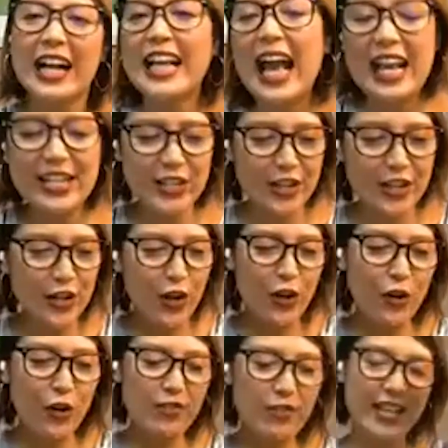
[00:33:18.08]
Guys,
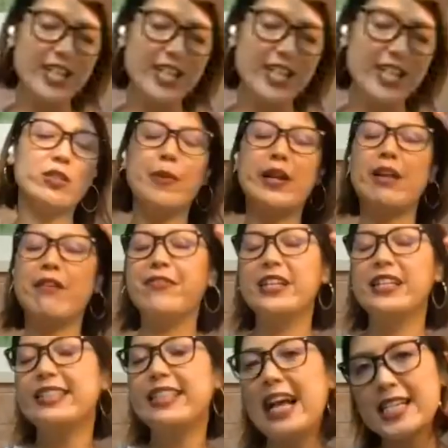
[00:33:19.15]
this has just been a
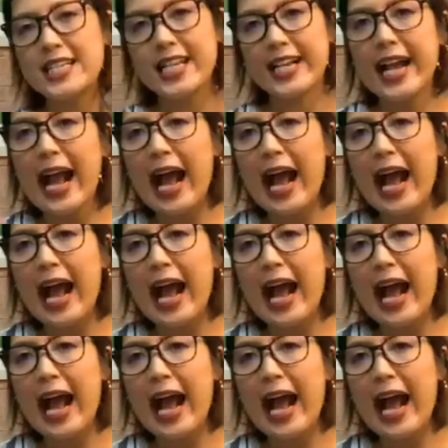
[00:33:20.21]
fantastic